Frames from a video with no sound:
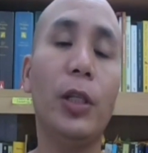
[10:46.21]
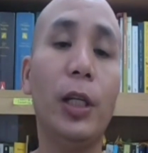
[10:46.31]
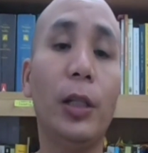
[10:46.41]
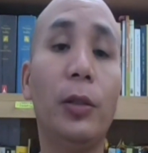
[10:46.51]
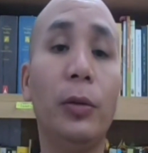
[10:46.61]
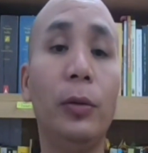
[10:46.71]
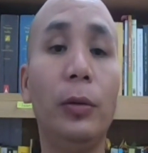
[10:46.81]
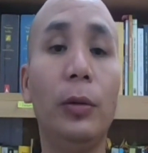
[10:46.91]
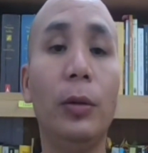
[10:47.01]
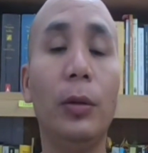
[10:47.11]
just
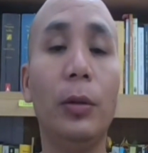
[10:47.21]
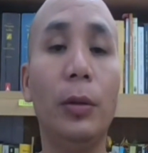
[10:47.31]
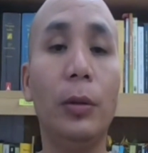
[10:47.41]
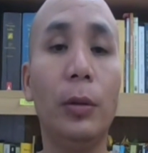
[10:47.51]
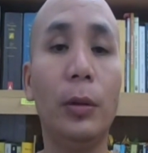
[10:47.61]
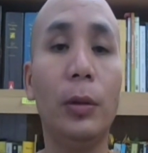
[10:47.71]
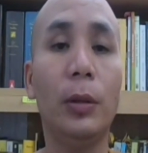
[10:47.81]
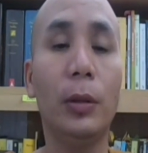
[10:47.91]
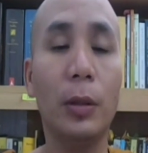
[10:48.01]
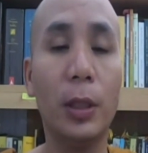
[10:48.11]
to
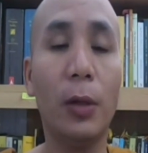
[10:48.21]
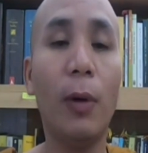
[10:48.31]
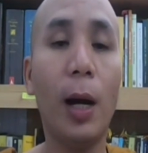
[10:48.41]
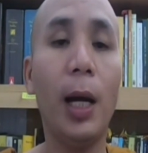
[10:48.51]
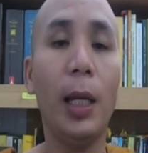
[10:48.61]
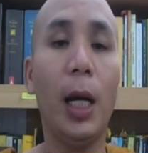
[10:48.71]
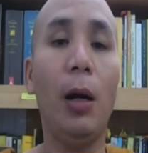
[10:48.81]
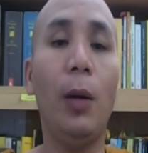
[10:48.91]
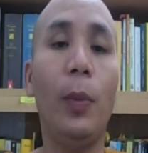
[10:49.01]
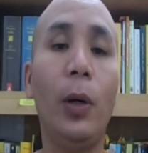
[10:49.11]
survive
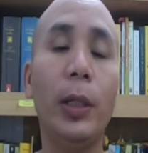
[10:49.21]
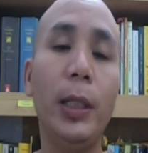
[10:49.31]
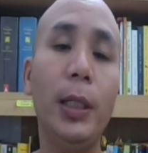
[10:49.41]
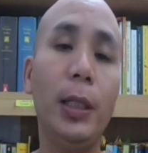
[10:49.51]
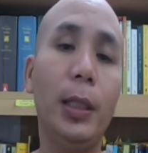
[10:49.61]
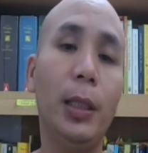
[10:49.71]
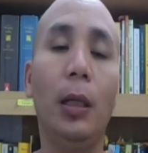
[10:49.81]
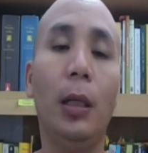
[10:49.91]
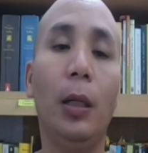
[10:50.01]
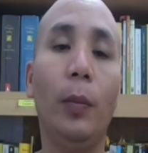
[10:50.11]
our body,
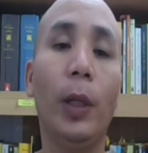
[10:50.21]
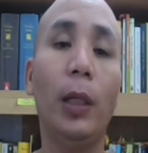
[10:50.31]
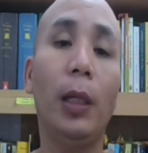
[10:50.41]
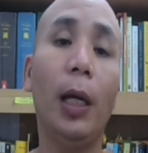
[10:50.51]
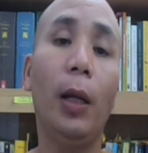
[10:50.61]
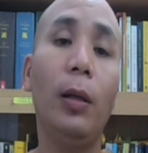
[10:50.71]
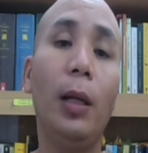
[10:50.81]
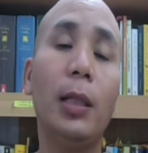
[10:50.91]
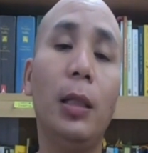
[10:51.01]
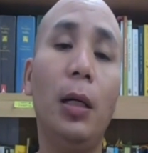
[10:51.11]
but they are not
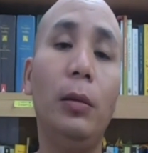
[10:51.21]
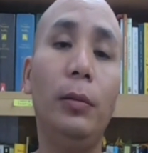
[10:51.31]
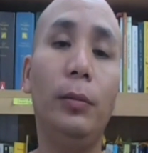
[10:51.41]
last long.